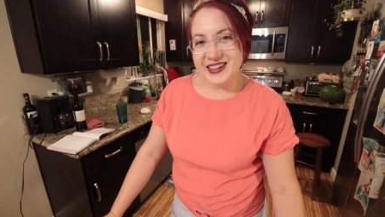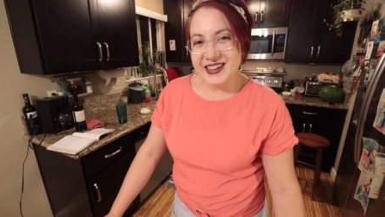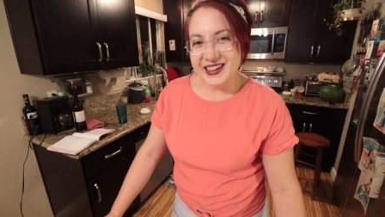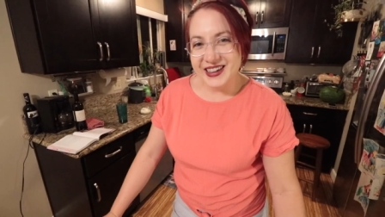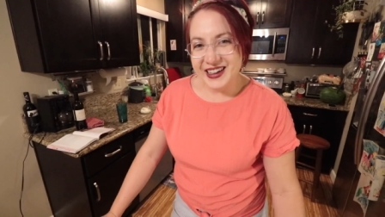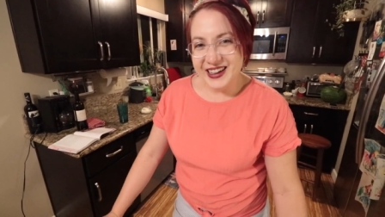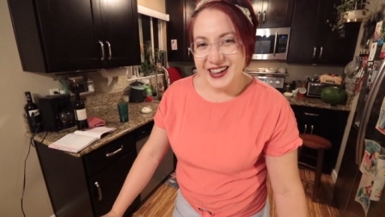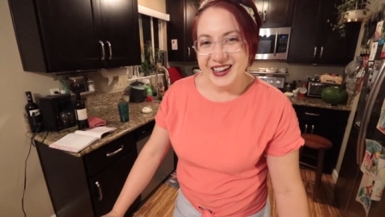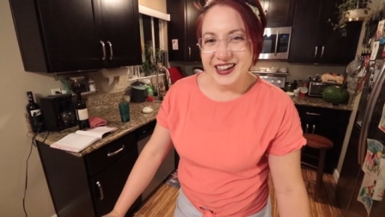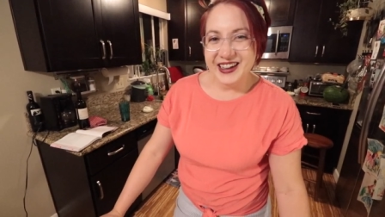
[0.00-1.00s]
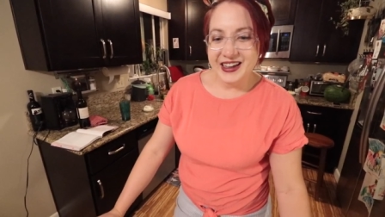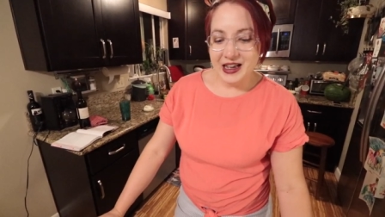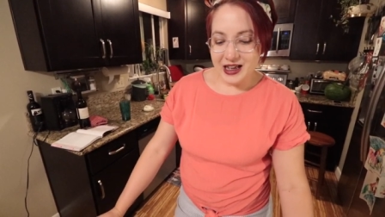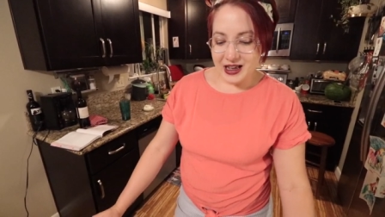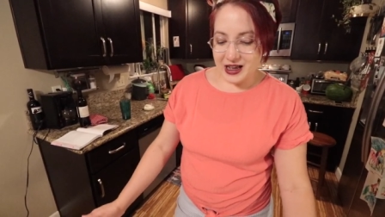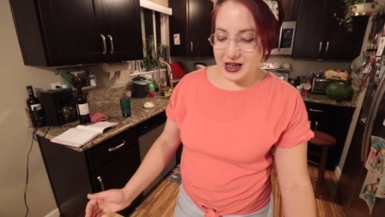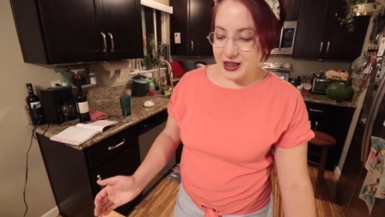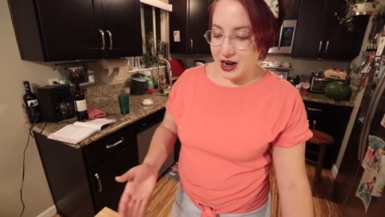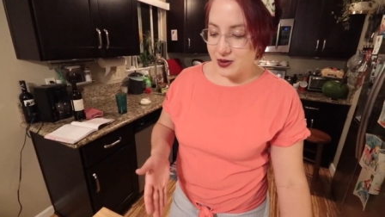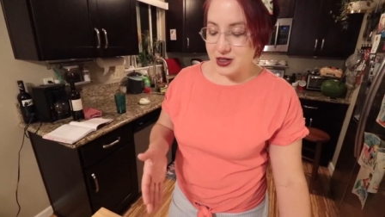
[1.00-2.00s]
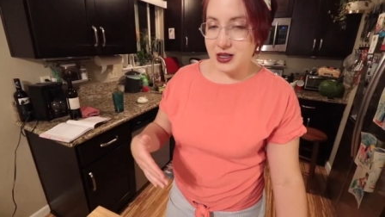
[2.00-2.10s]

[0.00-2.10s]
Yeah, I think that's the way to do and it. And then I would